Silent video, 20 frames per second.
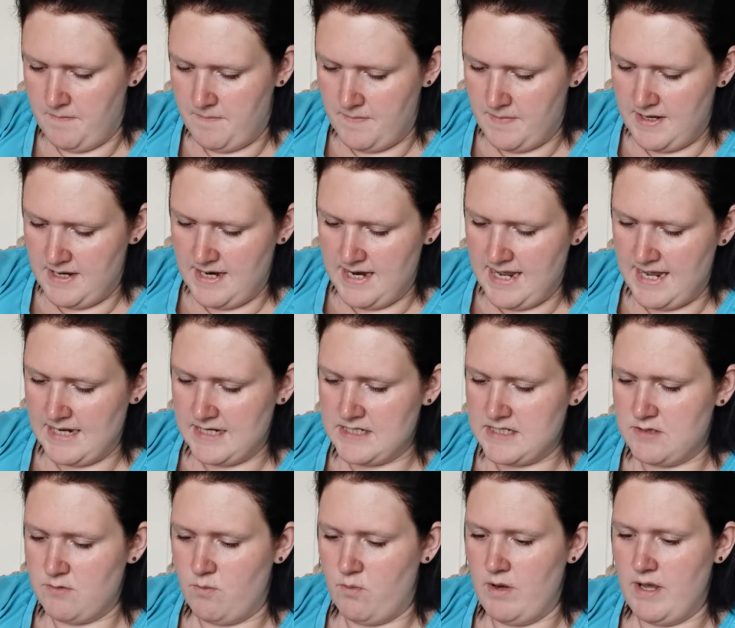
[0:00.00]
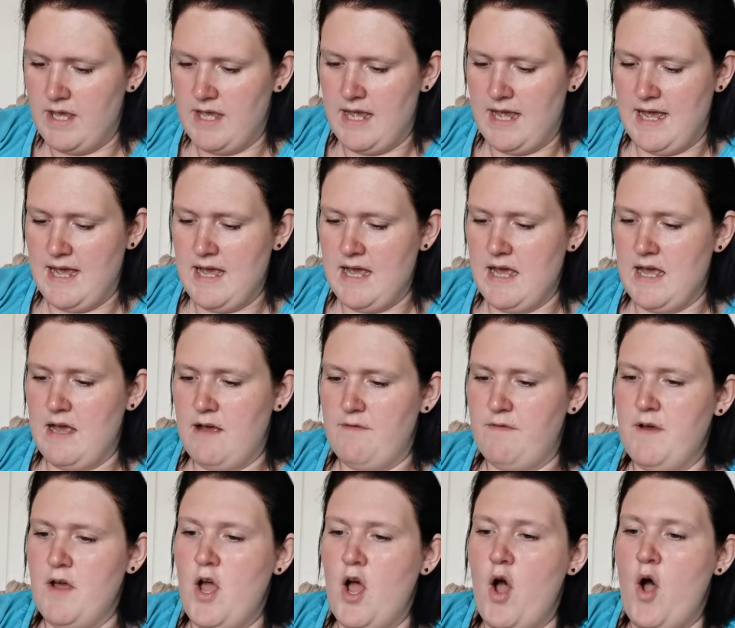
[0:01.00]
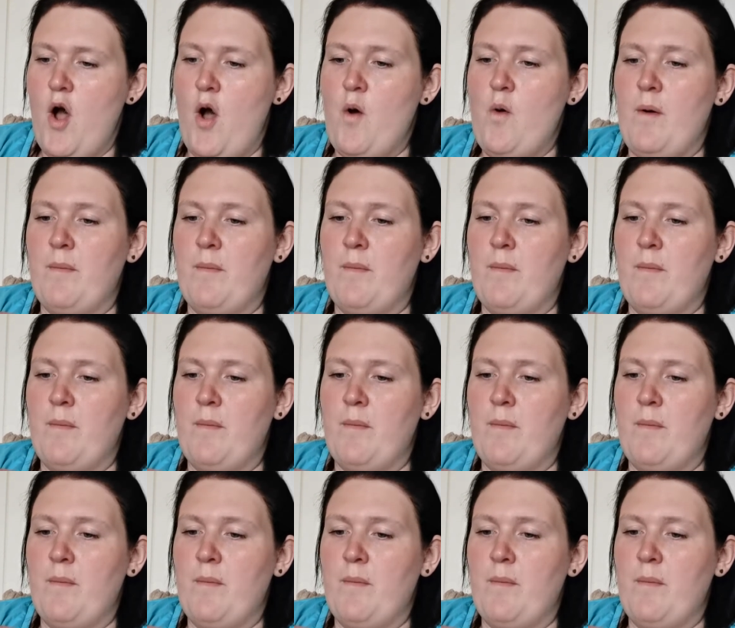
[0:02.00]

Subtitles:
Next we have, oh,